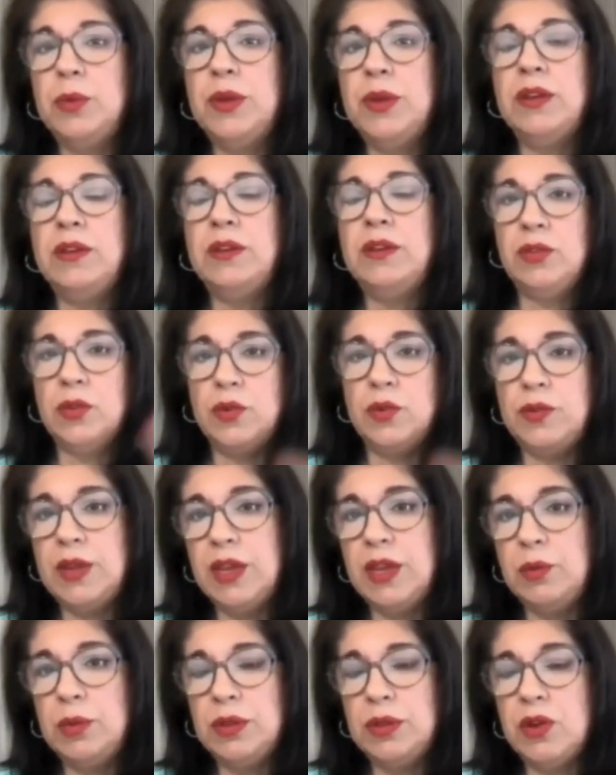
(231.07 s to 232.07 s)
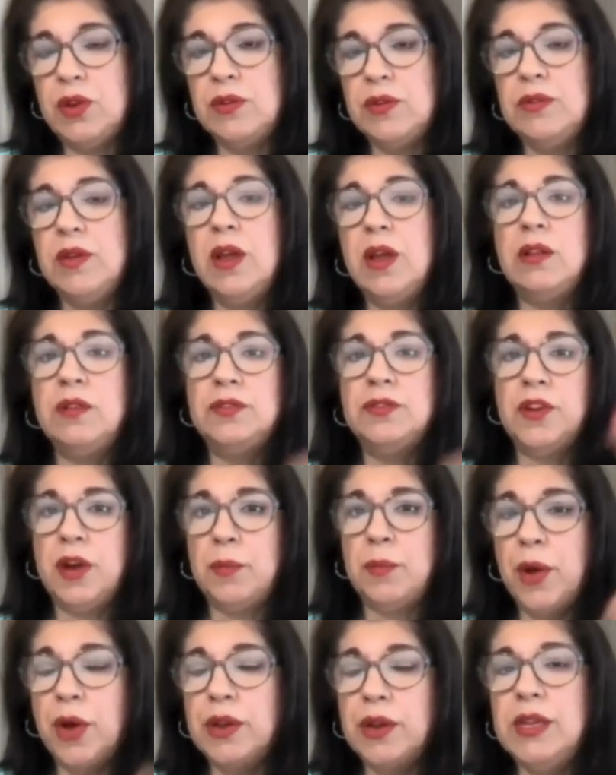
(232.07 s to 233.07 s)
We dissociate with ourselves,
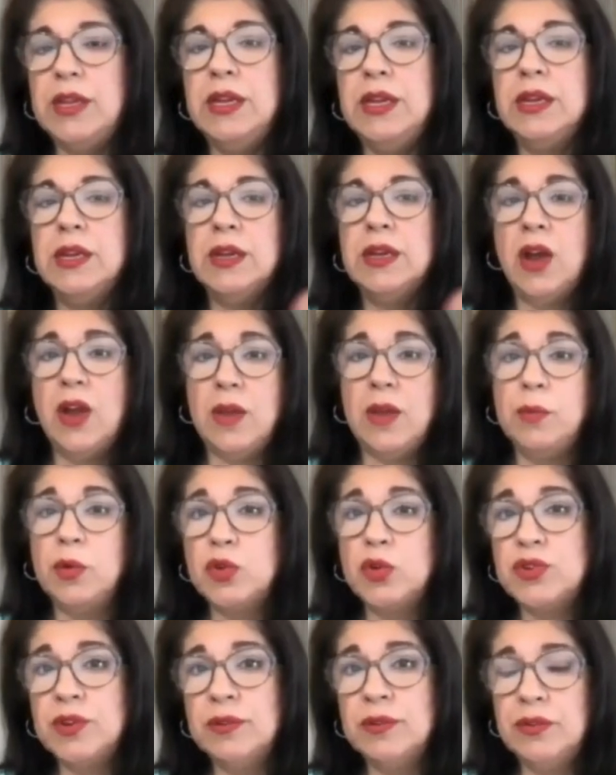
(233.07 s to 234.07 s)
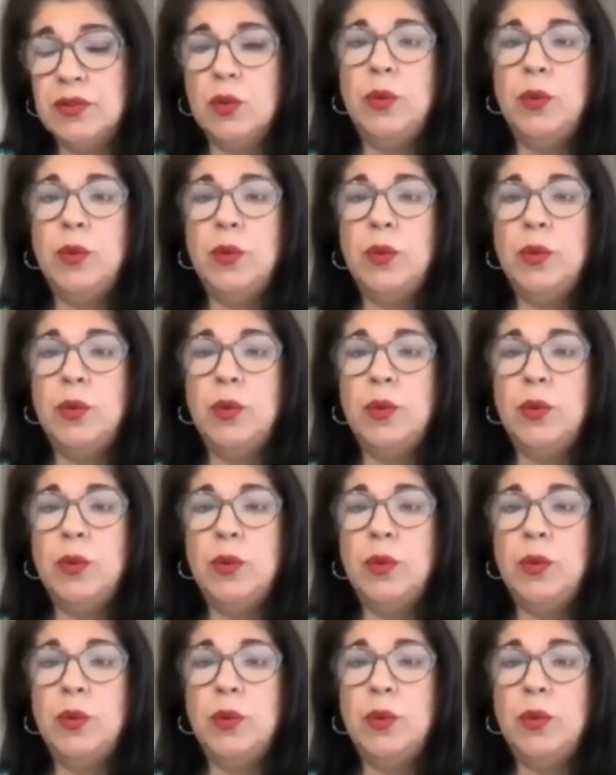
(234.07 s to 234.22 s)
our body, our emotions.